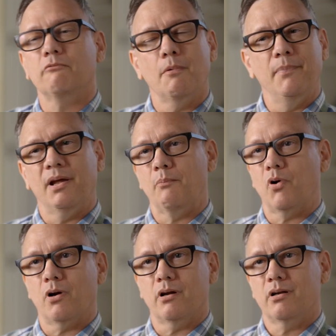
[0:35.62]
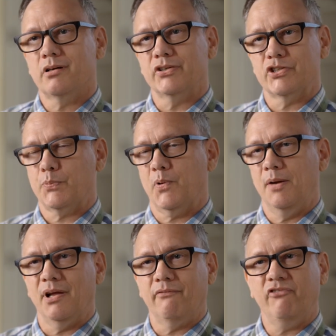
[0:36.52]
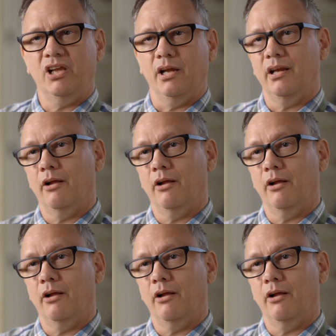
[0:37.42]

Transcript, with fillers: remembered to spray my feet,